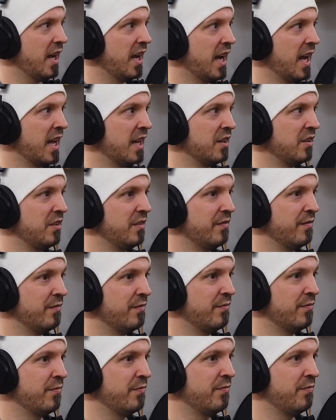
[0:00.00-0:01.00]
and
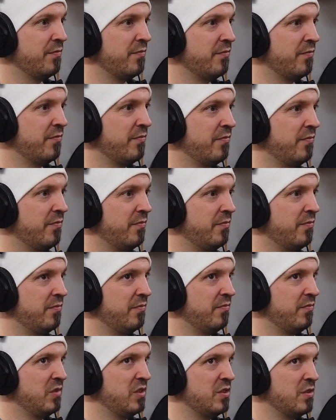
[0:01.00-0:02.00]

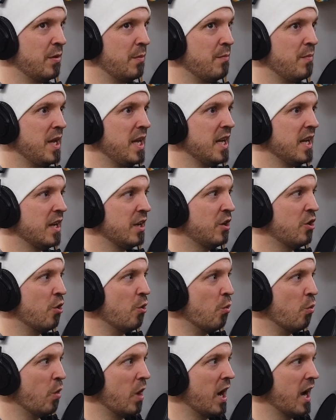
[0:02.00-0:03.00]
to me,
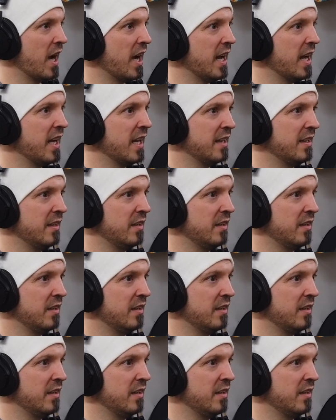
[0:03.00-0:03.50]
Kauai